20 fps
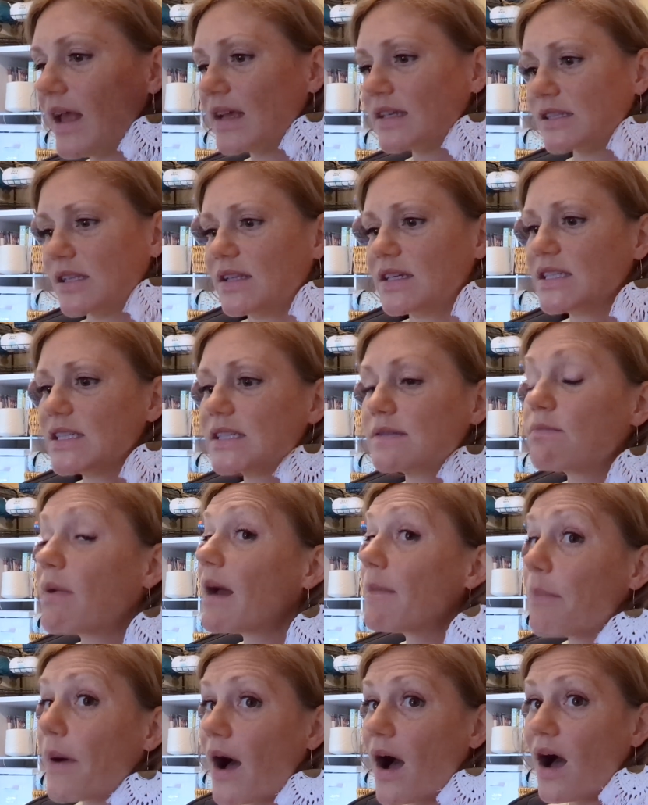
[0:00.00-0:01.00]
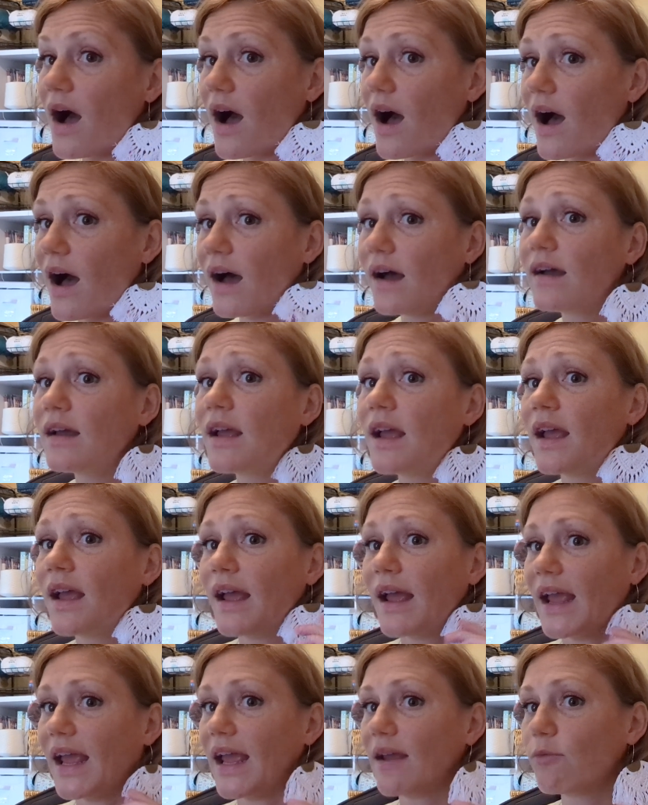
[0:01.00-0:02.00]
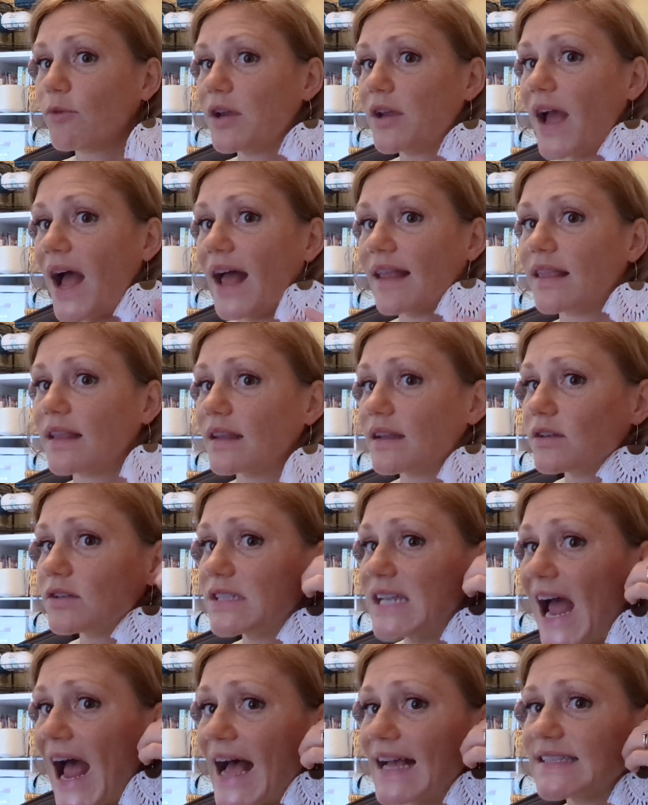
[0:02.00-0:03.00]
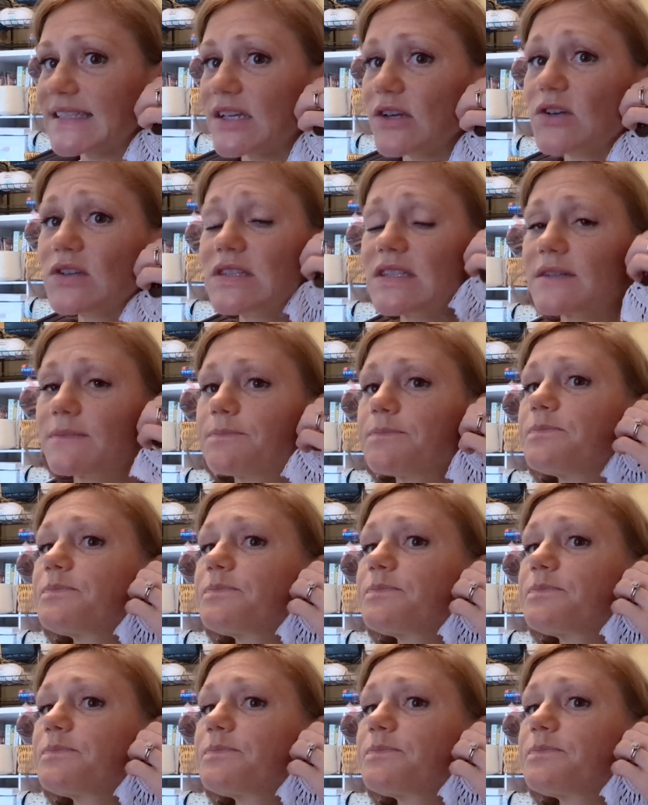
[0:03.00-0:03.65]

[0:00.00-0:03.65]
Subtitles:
So this is my Baja, and where you add the little tassels,